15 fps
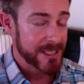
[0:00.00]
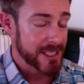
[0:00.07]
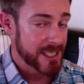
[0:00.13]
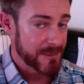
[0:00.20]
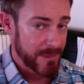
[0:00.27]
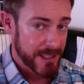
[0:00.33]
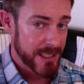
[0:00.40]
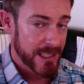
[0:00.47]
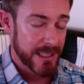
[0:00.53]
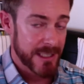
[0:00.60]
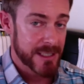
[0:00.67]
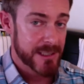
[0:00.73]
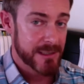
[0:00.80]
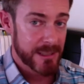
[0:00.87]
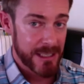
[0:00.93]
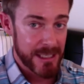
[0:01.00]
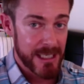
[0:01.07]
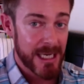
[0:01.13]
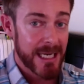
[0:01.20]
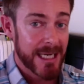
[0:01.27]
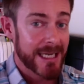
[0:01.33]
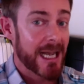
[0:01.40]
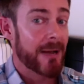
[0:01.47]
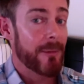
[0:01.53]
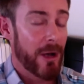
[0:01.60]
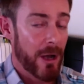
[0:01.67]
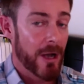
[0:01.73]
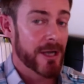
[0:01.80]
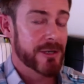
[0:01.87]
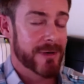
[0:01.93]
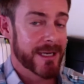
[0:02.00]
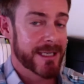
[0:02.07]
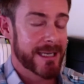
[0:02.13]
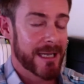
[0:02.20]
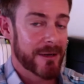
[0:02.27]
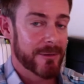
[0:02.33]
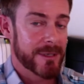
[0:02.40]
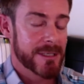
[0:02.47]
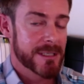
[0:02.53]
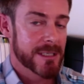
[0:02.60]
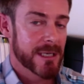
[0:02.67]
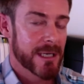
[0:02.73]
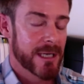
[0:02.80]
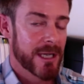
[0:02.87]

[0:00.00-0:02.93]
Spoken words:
especially the carbohydrate calories,